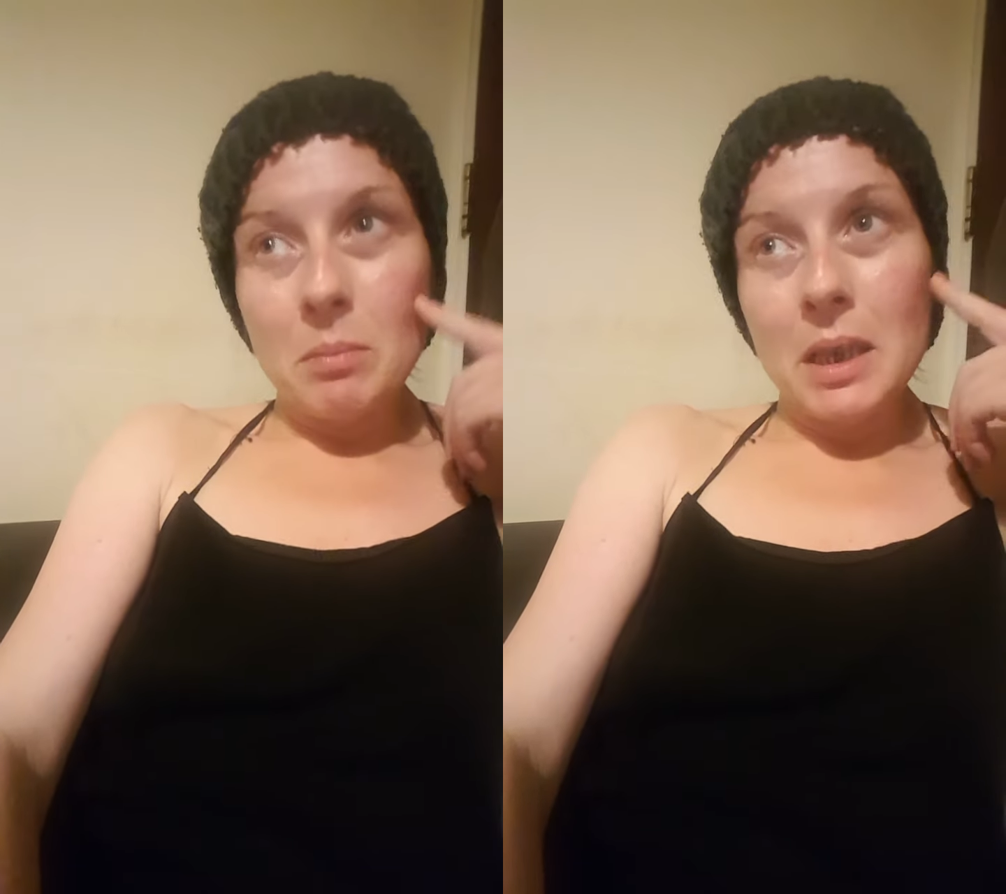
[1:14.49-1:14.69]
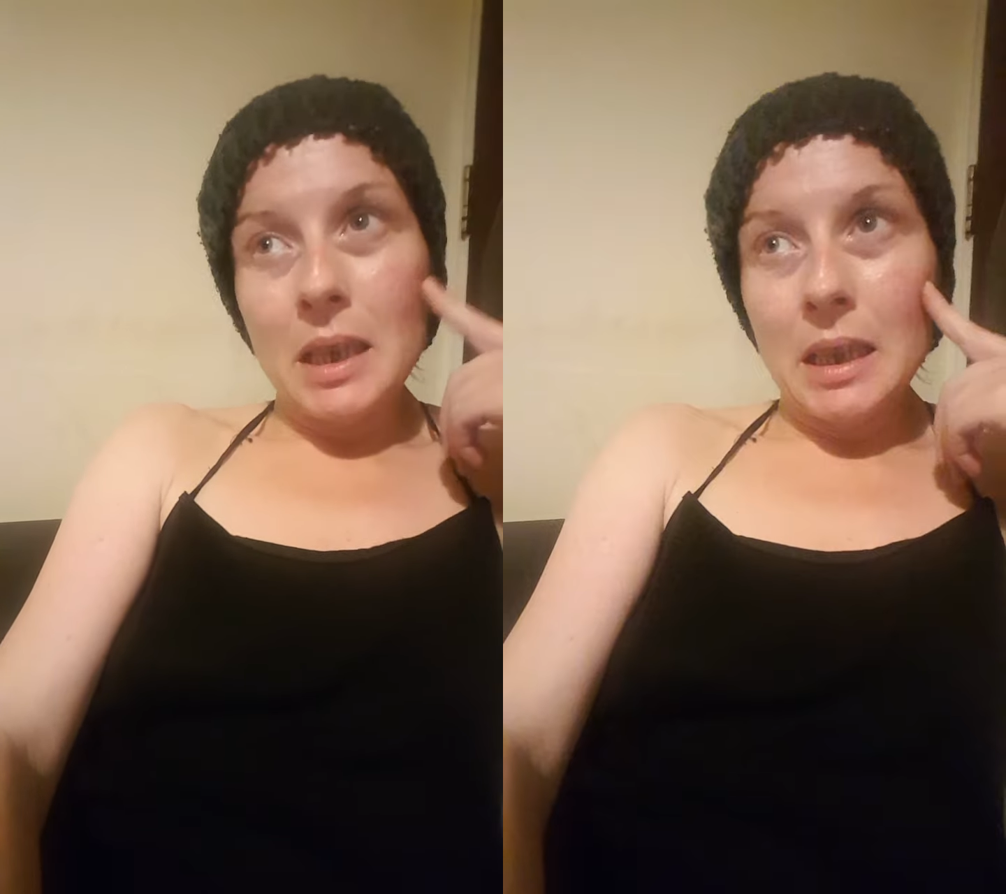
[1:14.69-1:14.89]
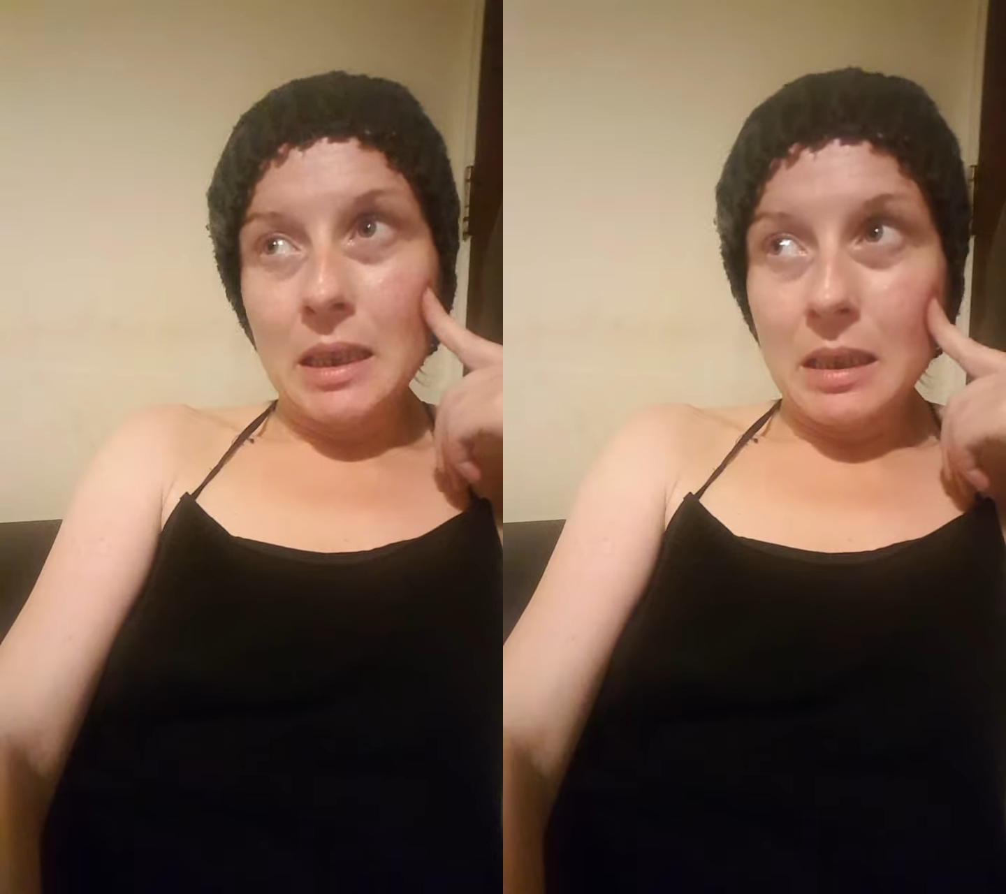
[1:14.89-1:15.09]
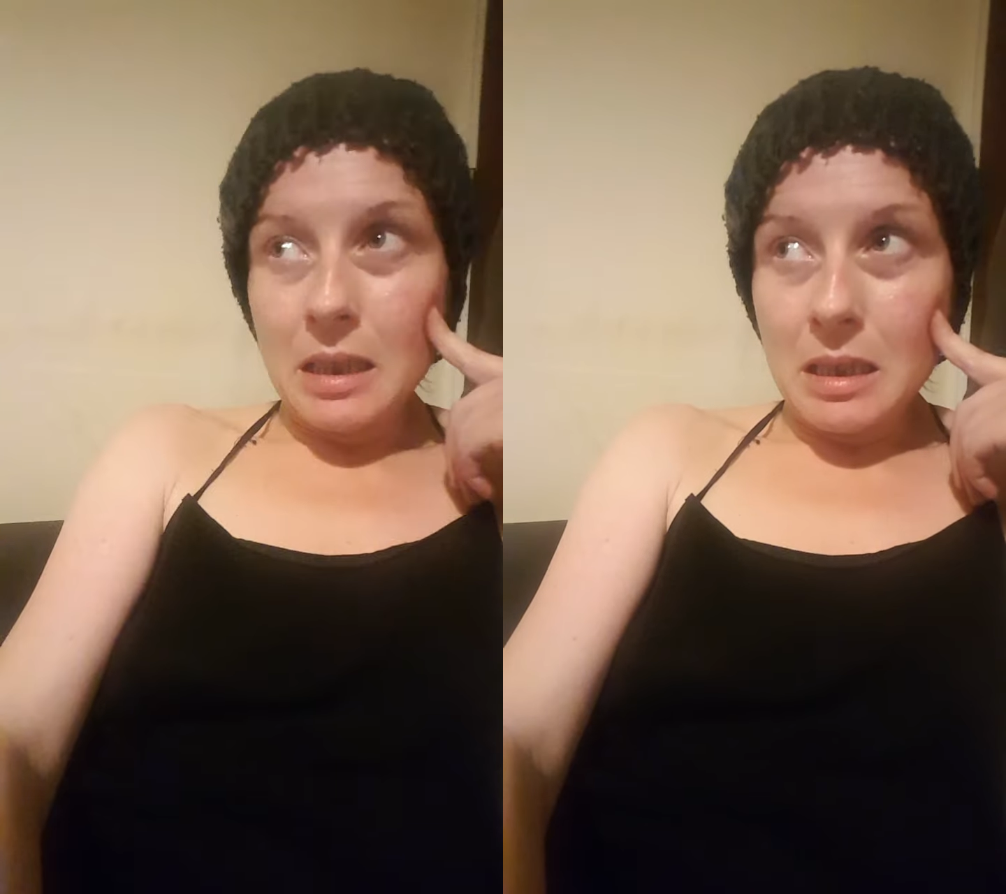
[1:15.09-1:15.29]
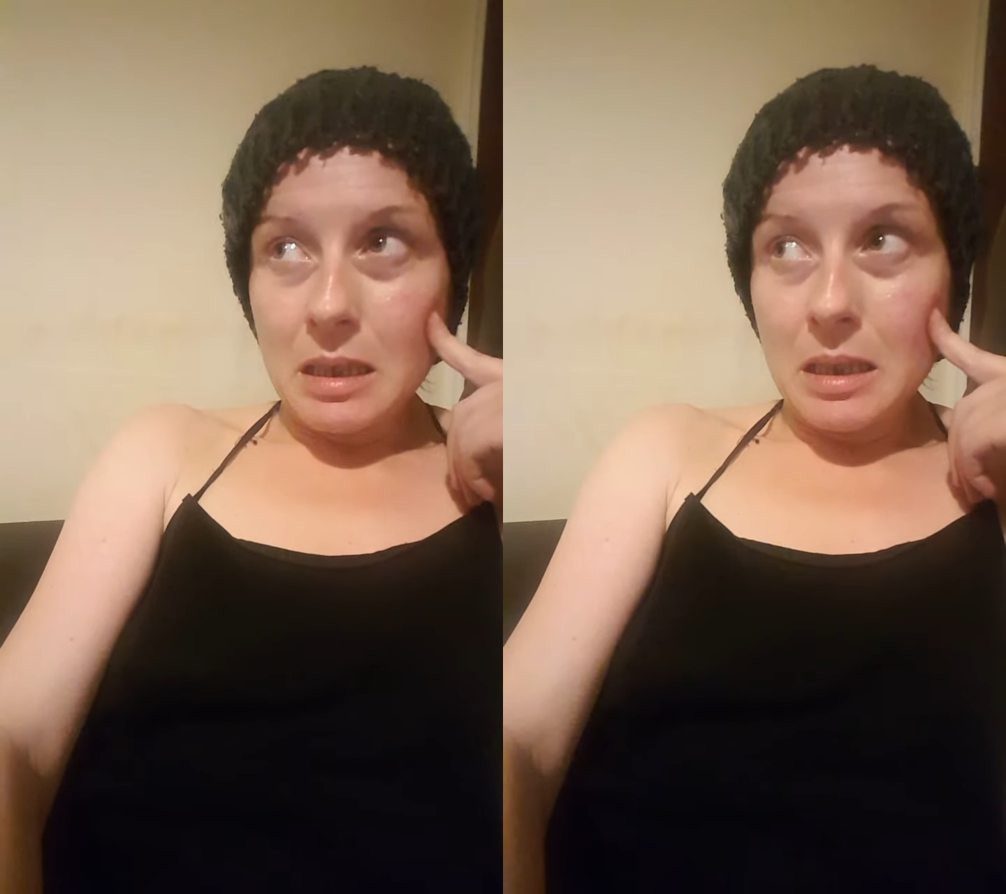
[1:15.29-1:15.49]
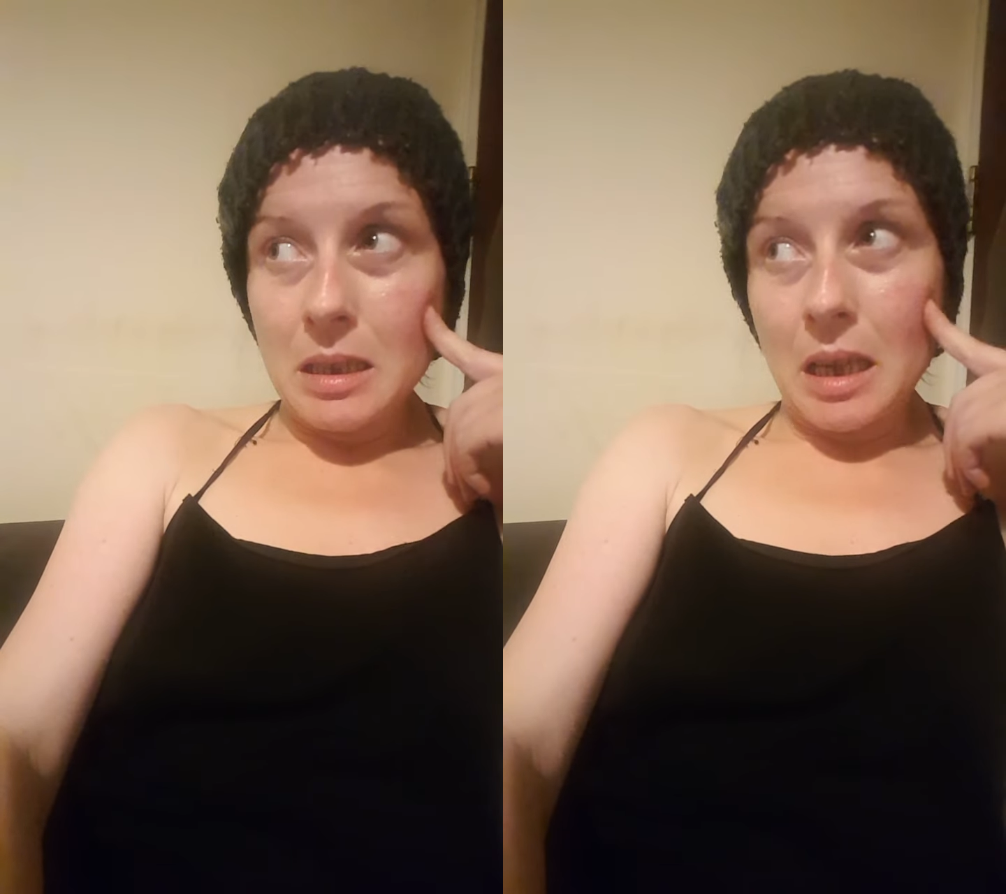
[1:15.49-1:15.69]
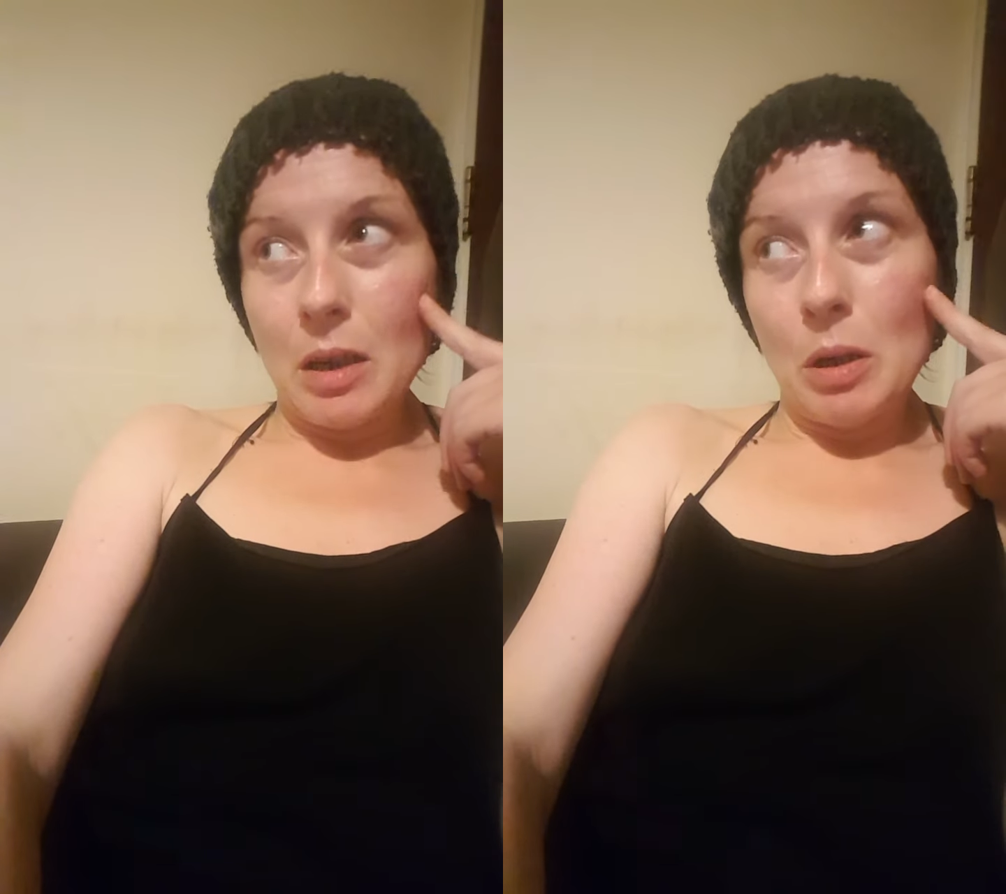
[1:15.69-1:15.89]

making in this